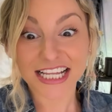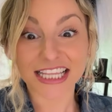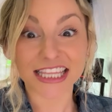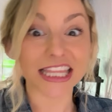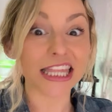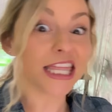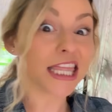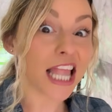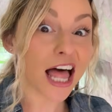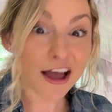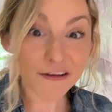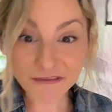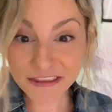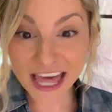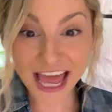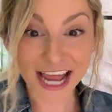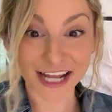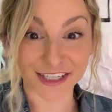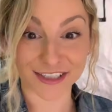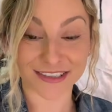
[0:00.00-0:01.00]
love
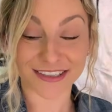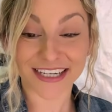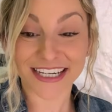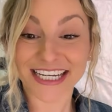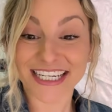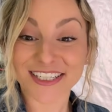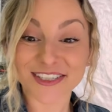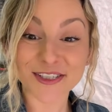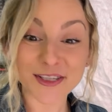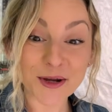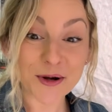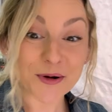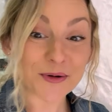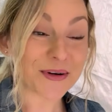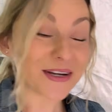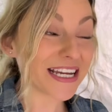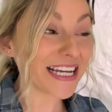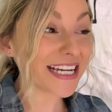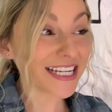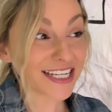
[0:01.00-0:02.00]
that. So
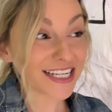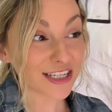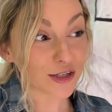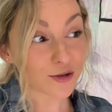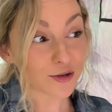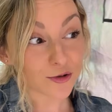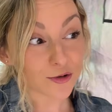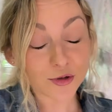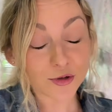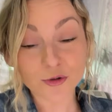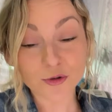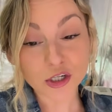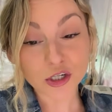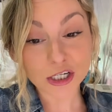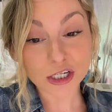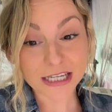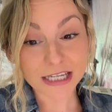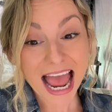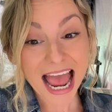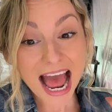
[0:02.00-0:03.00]
you
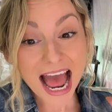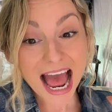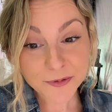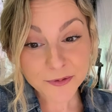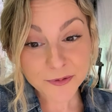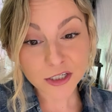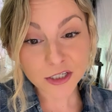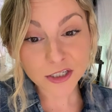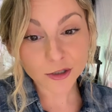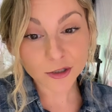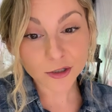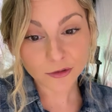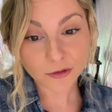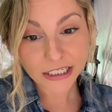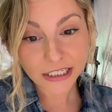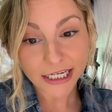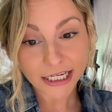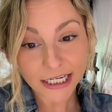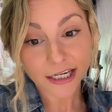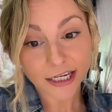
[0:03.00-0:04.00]
should
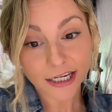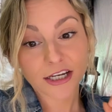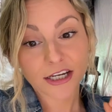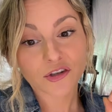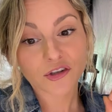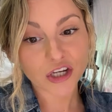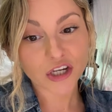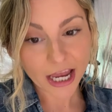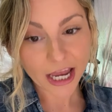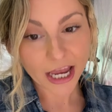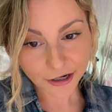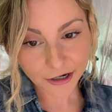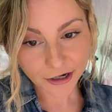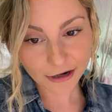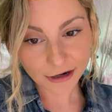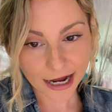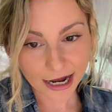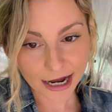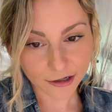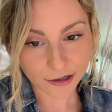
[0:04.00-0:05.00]
absolutely check her
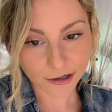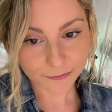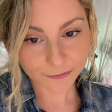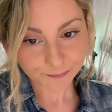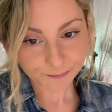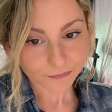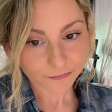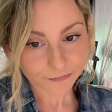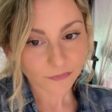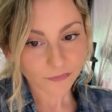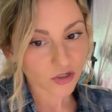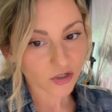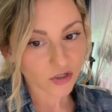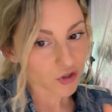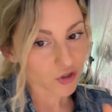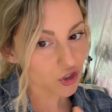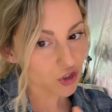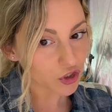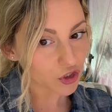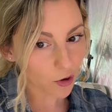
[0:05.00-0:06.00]
out.
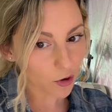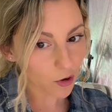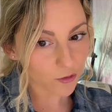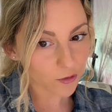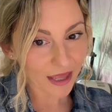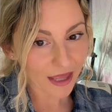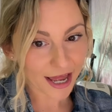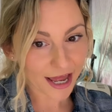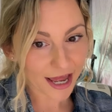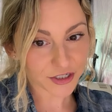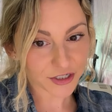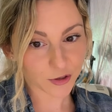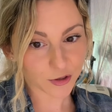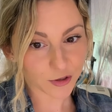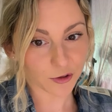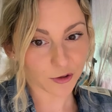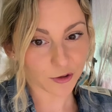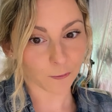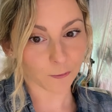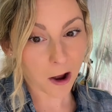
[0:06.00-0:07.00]
Show that to
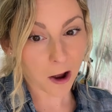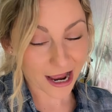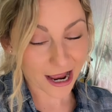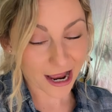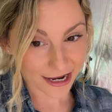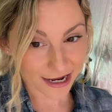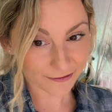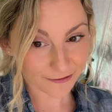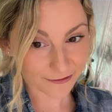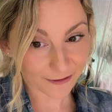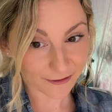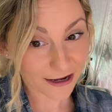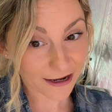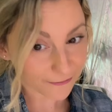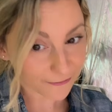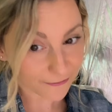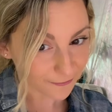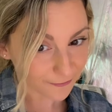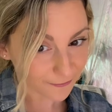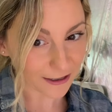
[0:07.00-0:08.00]
your wife,
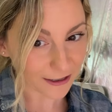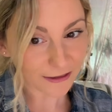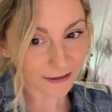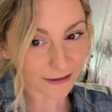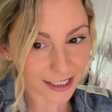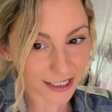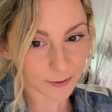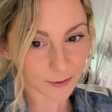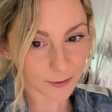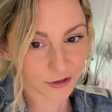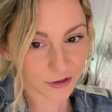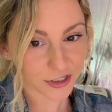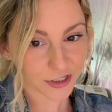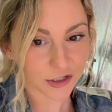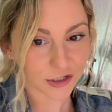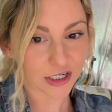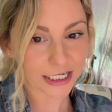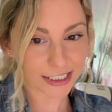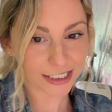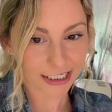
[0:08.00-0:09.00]
if that's what you're
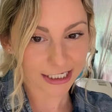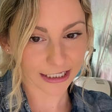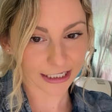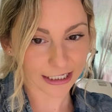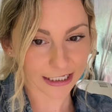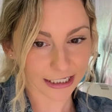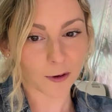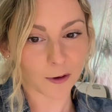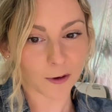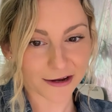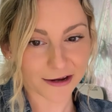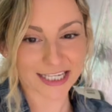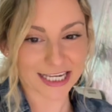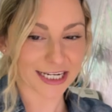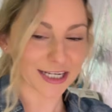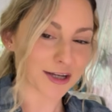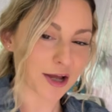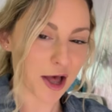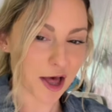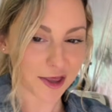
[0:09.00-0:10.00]
suggesting, that your wife
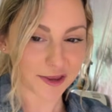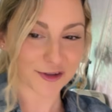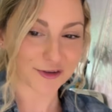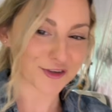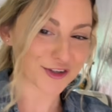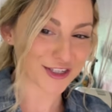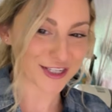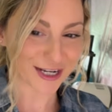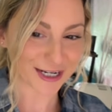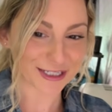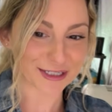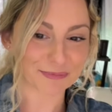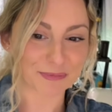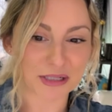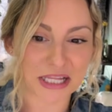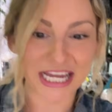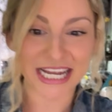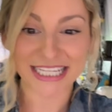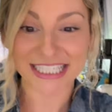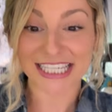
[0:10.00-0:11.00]
like goth and she's not into
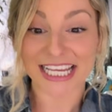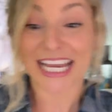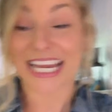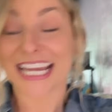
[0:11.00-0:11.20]
plants,